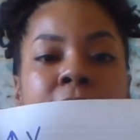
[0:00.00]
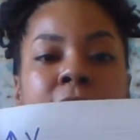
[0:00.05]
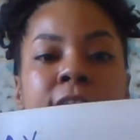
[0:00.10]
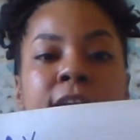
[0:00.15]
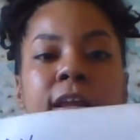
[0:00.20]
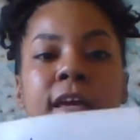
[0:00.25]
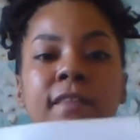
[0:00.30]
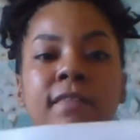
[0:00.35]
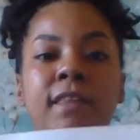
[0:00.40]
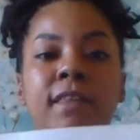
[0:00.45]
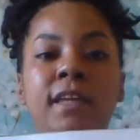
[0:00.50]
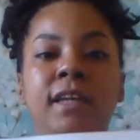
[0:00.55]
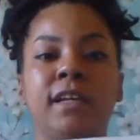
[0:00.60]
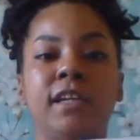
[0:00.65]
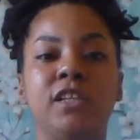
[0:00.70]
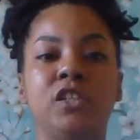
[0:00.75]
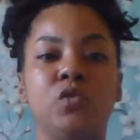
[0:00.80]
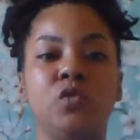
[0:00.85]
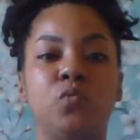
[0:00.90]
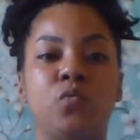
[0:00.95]
Nothing
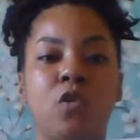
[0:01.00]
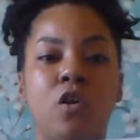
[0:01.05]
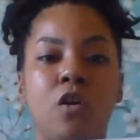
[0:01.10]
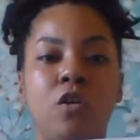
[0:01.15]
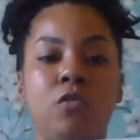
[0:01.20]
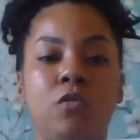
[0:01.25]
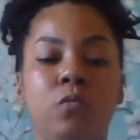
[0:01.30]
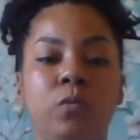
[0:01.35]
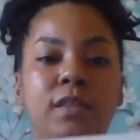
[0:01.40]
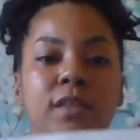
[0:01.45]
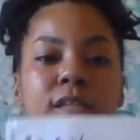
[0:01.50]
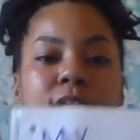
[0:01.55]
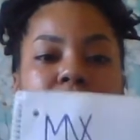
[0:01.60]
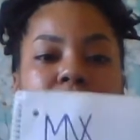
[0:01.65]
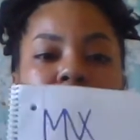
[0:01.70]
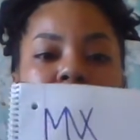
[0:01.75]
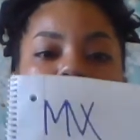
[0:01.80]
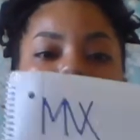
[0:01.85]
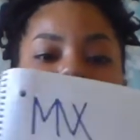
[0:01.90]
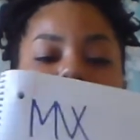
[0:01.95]
is wrong with the
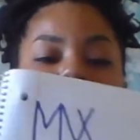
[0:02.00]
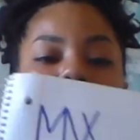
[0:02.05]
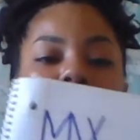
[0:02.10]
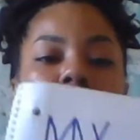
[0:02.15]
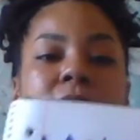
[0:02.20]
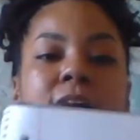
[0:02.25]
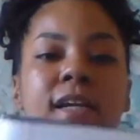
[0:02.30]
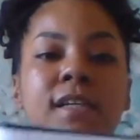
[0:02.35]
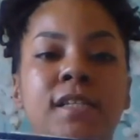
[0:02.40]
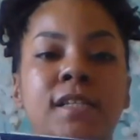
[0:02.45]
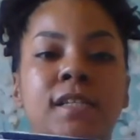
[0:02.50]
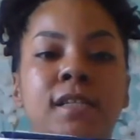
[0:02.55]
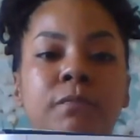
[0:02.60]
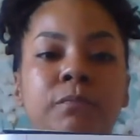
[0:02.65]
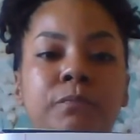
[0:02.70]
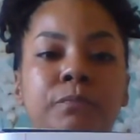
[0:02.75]
sigil, guys.